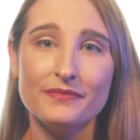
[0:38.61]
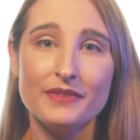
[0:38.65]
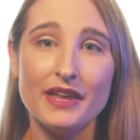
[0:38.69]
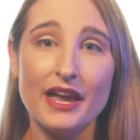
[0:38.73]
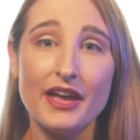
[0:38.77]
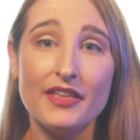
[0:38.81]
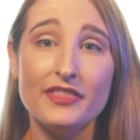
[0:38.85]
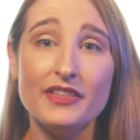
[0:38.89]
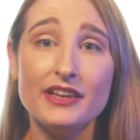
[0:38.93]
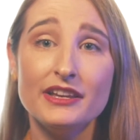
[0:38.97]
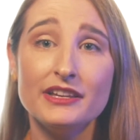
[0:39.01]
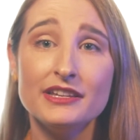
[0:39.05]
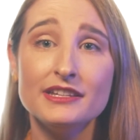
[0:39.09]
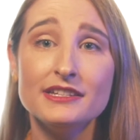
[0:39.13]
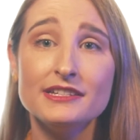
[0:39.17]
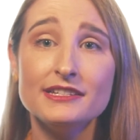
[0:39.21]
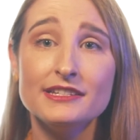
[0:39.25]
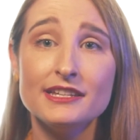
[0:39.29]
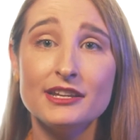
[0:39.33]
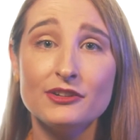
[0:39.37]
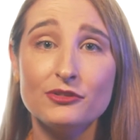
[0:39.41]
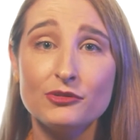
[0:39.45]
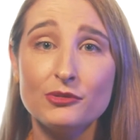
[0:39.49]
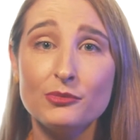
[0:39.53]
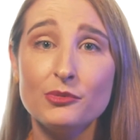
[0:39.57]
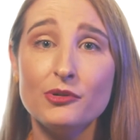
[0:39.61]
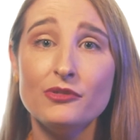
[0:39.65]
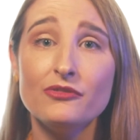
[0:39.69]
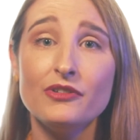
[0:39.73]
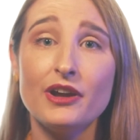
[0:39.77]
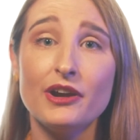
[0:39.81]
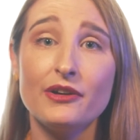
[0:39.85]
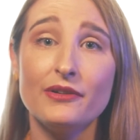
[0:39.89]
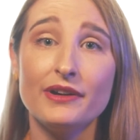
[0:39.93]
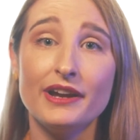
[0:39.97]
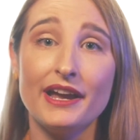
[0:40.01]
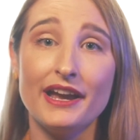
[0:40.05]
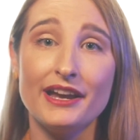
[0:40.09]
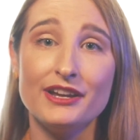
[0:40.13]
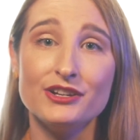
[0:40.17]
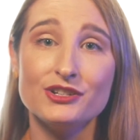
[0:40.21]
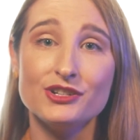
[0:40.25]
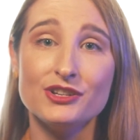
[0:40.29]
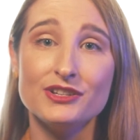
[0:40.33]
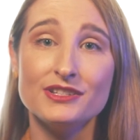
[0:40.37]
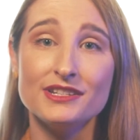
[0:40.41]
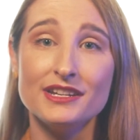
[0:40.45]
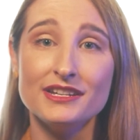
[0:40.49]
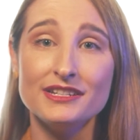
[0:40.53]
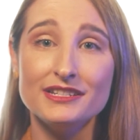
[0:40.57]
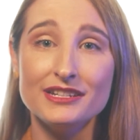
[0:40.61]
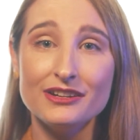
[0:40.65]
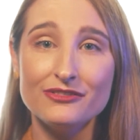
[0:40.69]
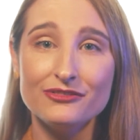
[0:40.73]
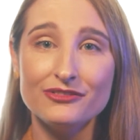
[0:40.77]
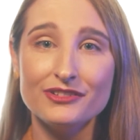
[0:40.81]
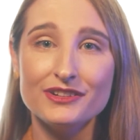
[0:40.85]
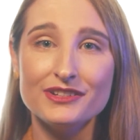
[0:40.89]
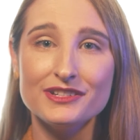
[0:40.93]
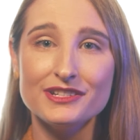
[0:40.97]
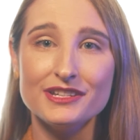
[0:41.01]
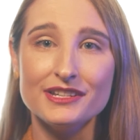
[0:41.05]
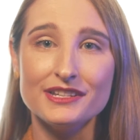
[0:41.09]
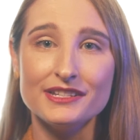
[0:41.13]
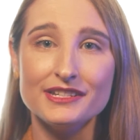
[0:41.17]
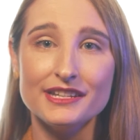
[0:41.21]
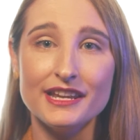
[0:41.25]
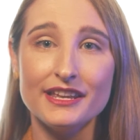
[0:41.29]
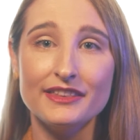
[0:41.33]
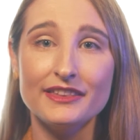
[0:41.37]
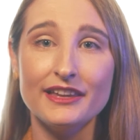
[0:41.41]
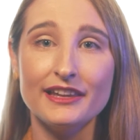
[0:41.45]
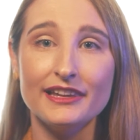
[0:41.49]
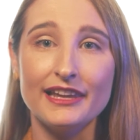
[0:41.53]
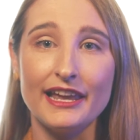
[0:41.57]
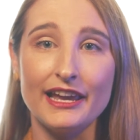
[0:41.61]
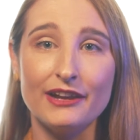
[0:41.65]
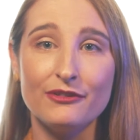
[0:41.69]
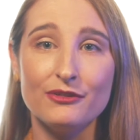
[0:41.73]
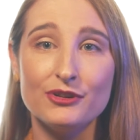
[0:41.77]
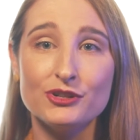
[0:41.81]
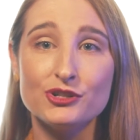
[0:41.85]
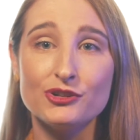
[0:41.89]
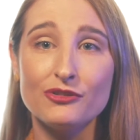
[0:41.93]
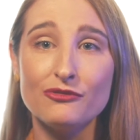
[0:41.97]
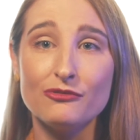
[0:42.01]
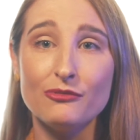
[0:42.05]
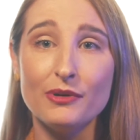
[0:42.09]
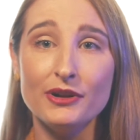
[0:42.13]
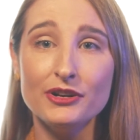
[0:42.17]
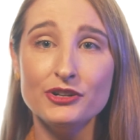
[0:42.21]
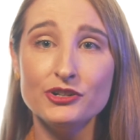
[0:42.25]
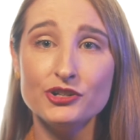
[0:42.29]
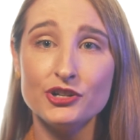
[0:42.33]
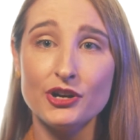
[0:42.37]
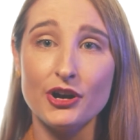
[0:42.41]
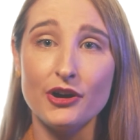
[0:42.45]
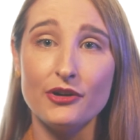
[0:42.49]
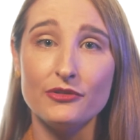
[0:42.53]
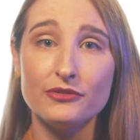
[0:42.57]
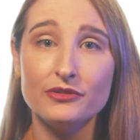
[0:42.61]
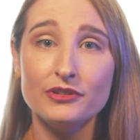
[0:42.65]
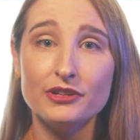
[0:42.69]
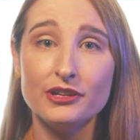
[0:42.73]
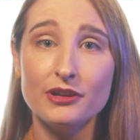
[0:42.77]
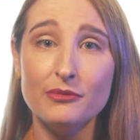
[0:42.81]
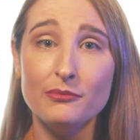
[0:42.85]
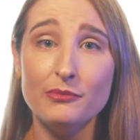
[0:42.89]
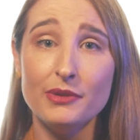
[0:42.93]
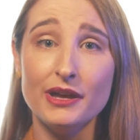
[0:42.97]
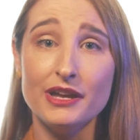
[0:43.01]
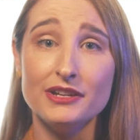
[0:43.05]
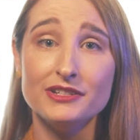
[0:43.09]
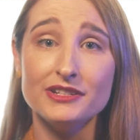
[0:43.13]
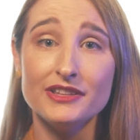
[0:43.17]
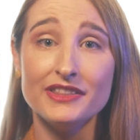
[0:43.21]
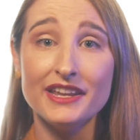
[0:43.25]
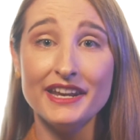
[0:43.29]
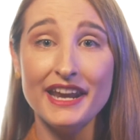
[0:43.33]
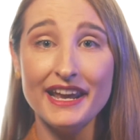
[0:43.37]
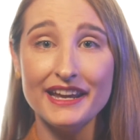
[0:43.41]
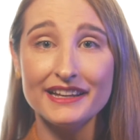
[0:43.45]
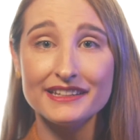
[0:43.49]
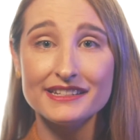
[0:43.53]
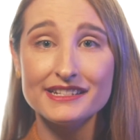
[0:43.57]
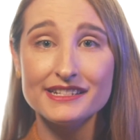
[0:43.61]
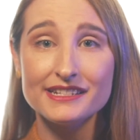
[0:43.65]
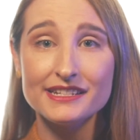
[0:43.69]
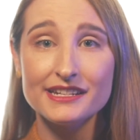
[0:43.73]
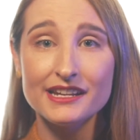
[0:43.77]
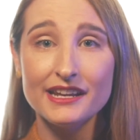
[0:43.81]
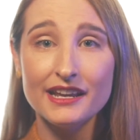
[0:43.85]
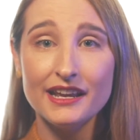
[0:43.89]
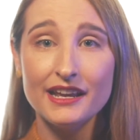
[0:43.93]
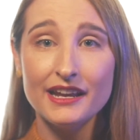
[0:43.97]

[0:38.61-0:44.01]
and the considerable variations and differences in the language of one child compared to the next,